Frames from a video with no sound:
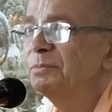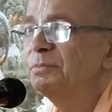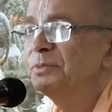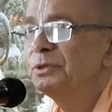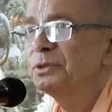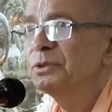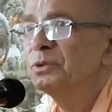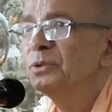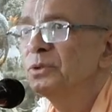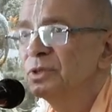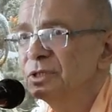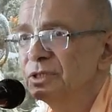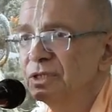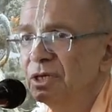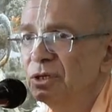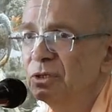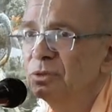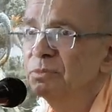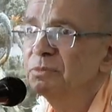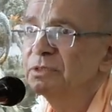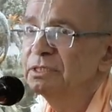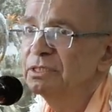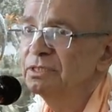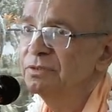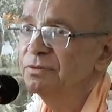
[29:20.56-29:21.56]
pure in our
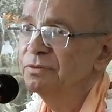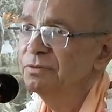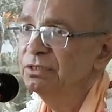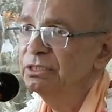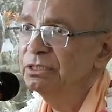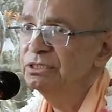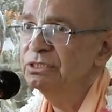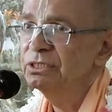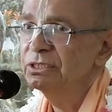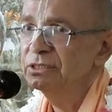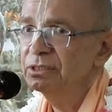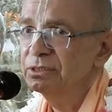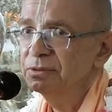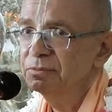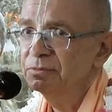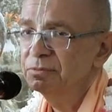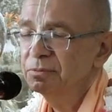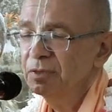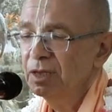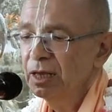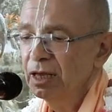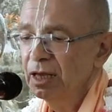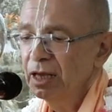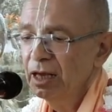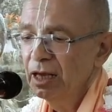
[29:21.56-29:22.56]
motivation.
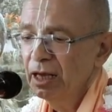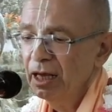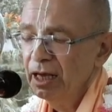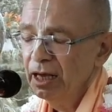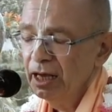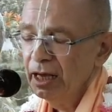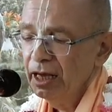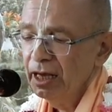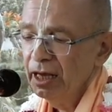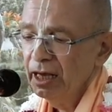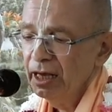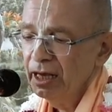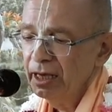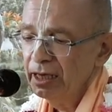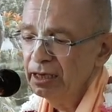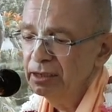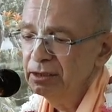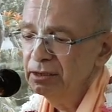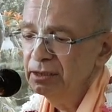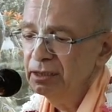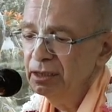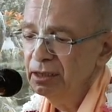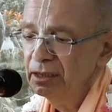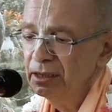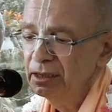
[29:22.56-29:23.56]

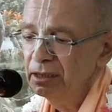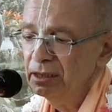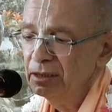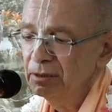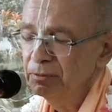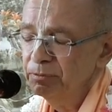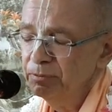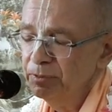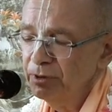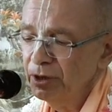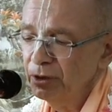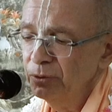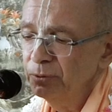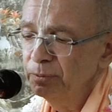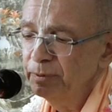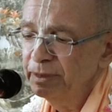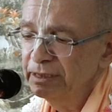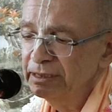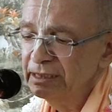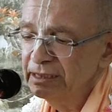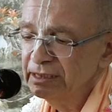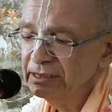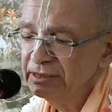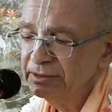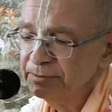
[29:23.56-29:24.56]
And uh,
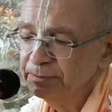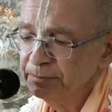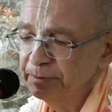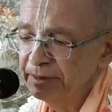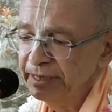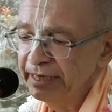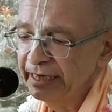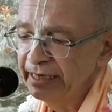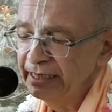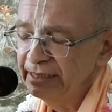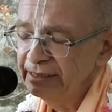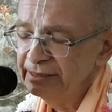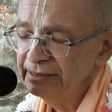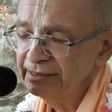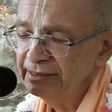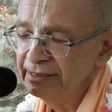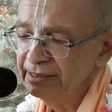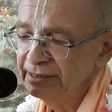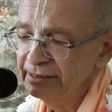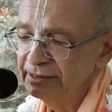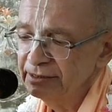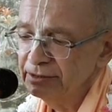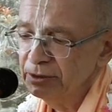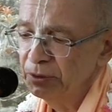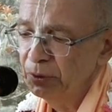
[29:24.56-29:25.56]
Prabhupada explains
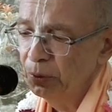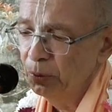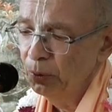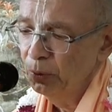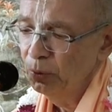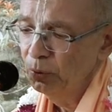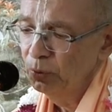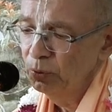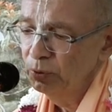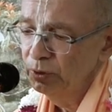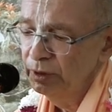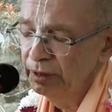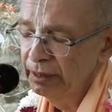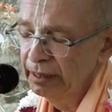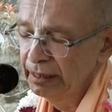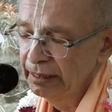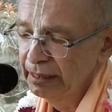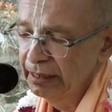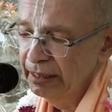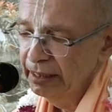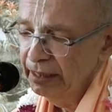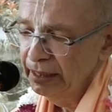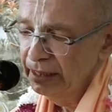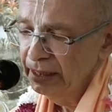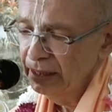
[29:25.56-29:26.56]
this whole
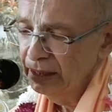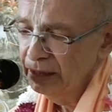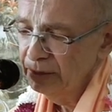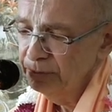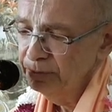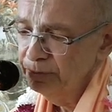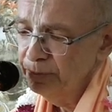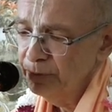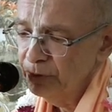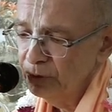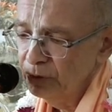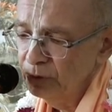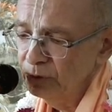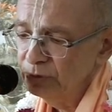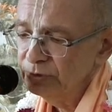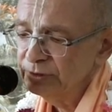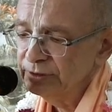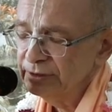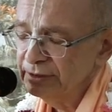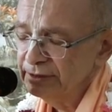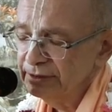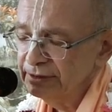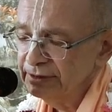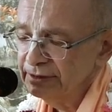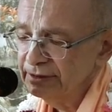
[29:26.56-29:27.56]
uh,
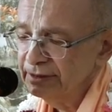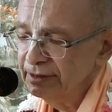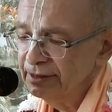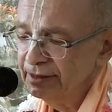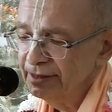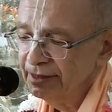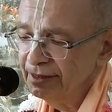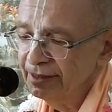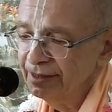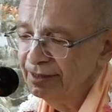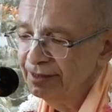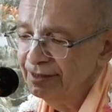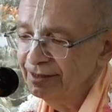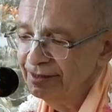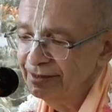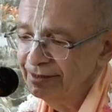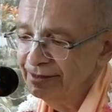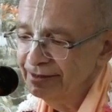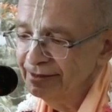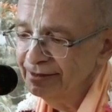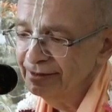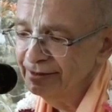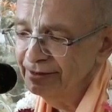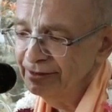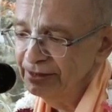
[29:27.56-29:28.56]
process.
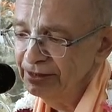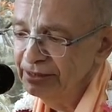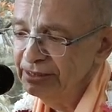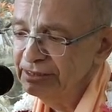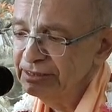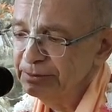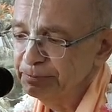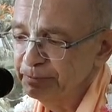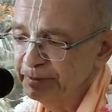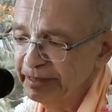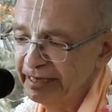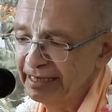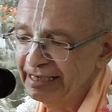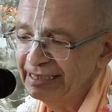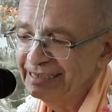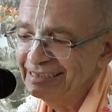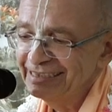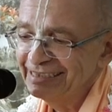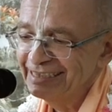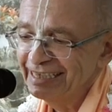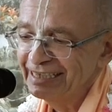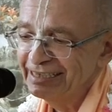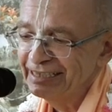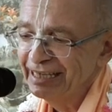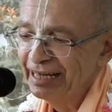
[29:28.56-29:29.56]
Uh, he explains
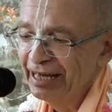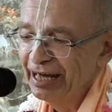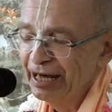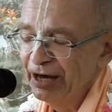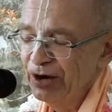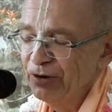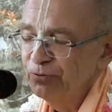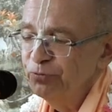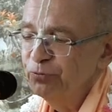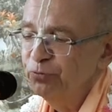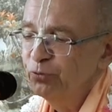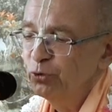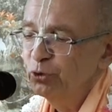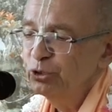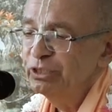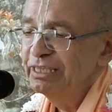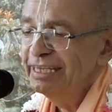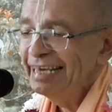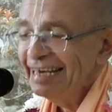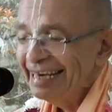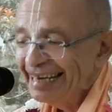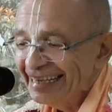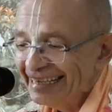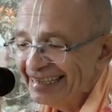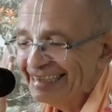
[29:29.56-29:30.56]
that for
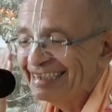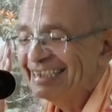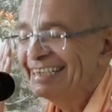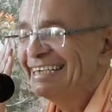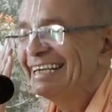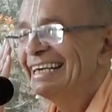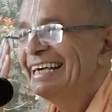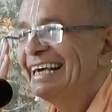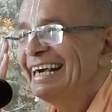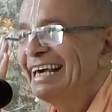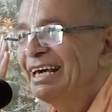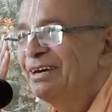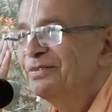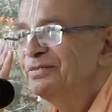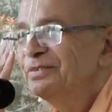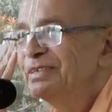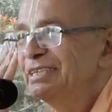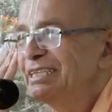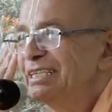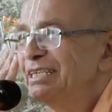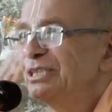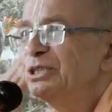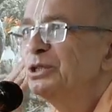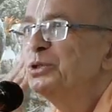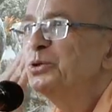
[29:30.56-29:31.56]
that, we
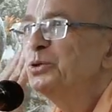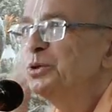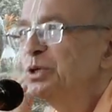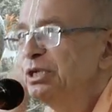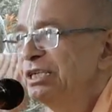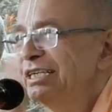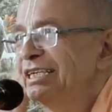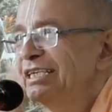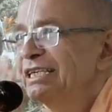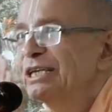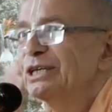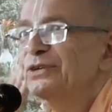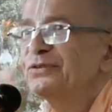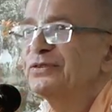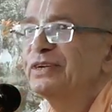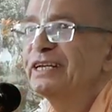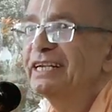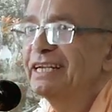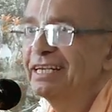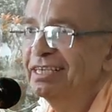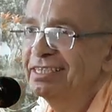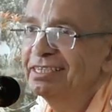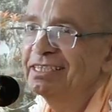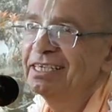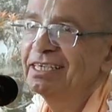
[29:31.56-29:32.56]
need to hear
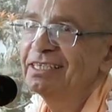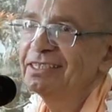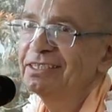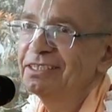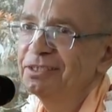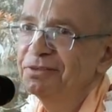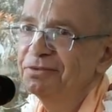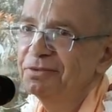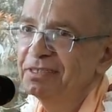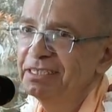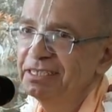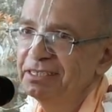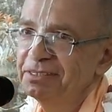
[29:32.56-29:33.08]
very attentively.